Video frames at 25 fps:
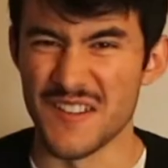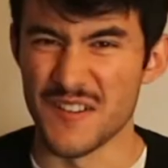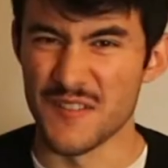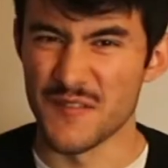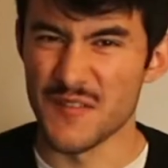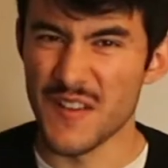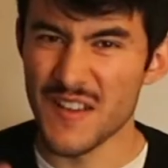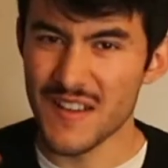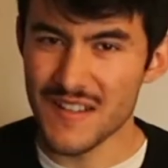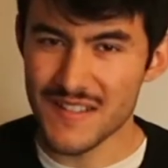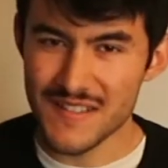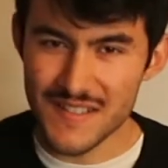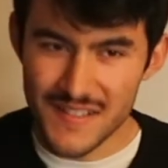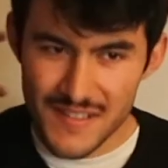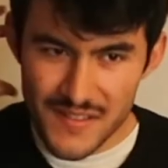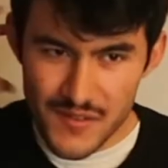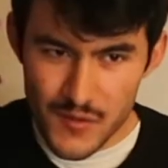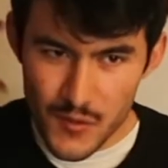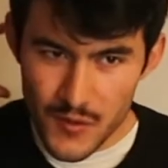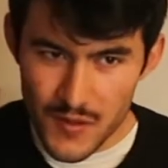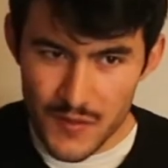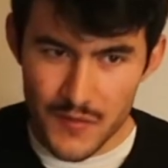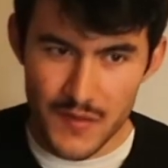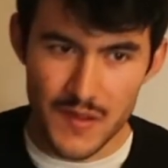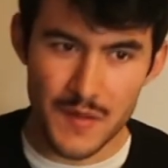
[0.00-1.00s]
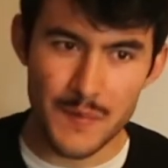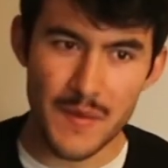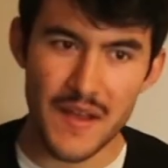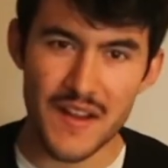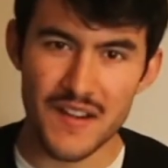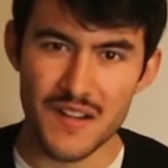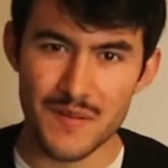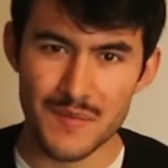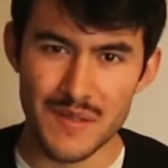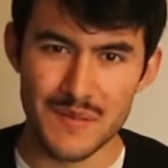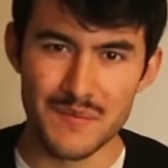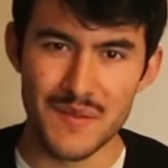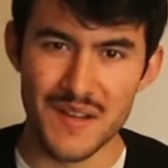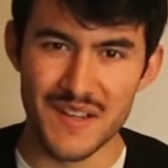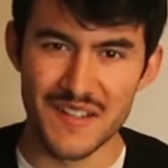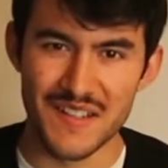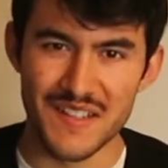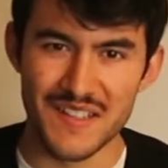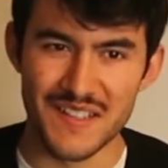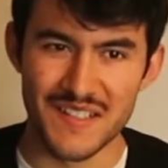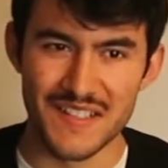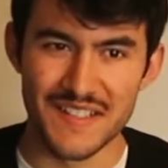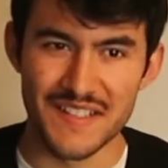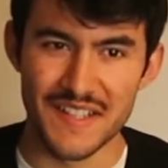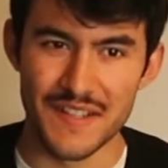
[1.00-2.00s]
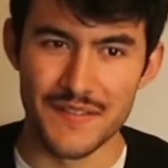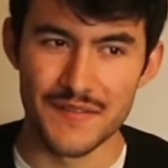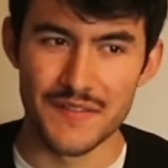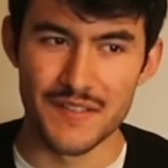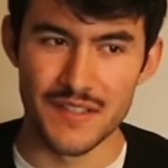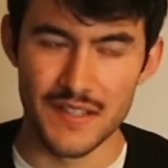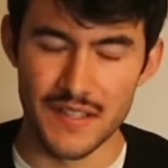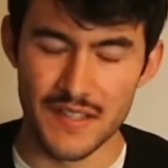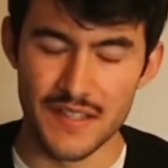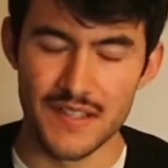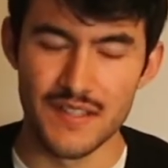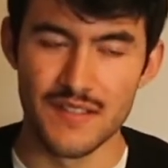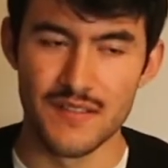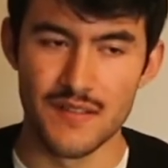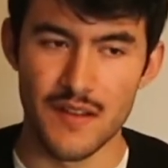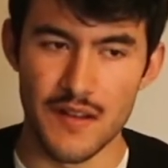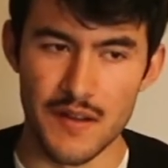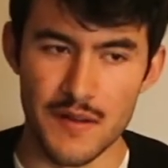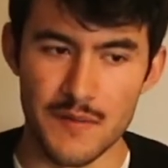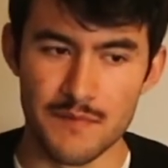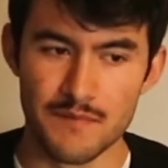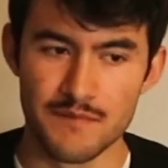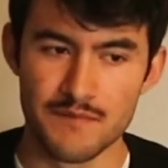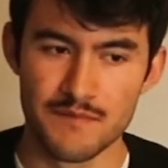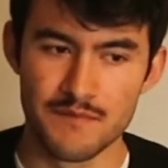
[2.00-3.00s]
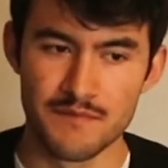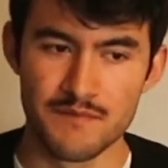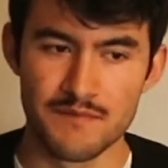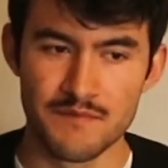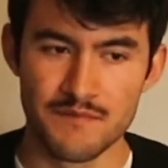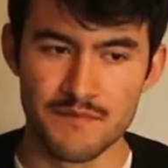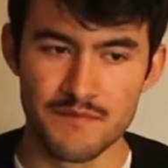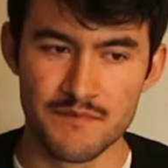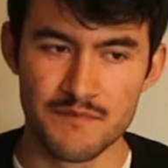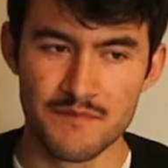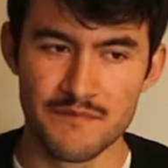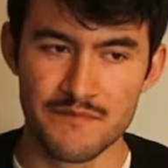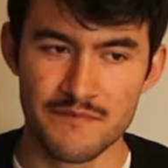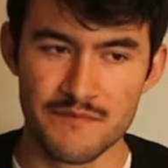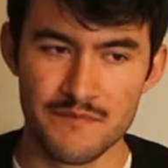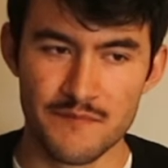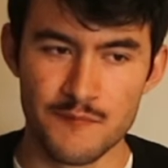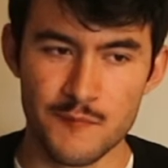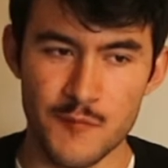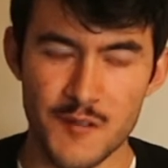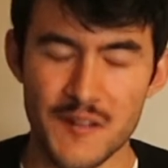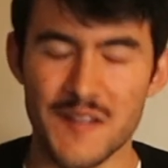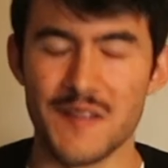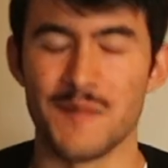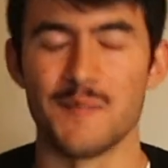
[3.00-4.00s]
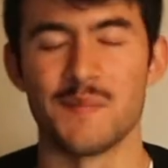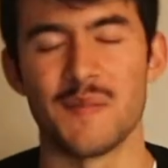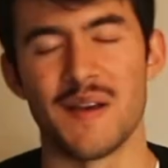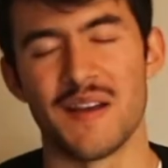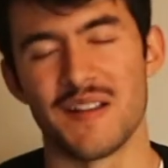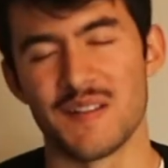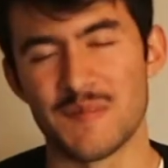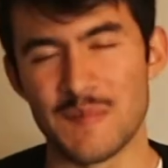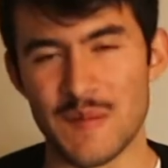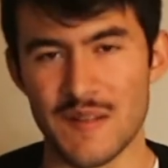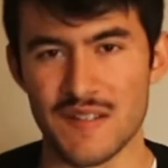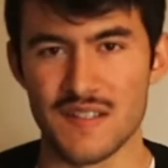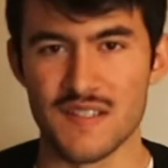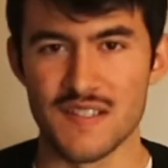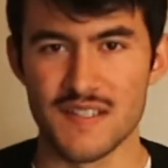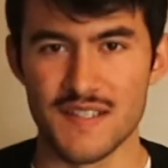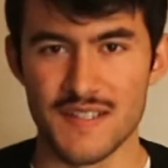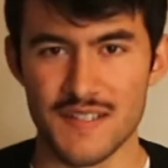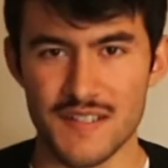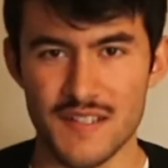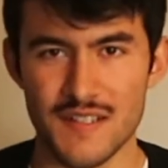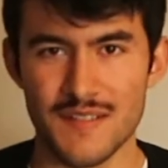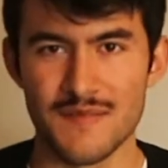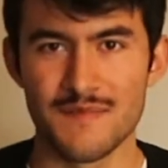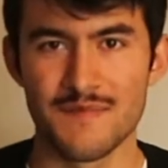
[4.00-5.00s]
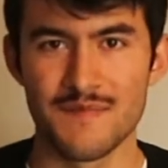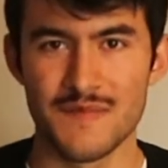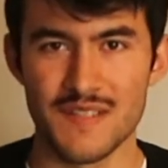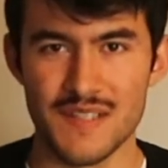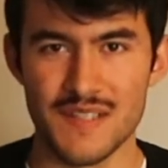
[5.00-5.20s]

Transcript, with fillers: their faces sort of in the back of my mind, I think definitely um, would impact my decision.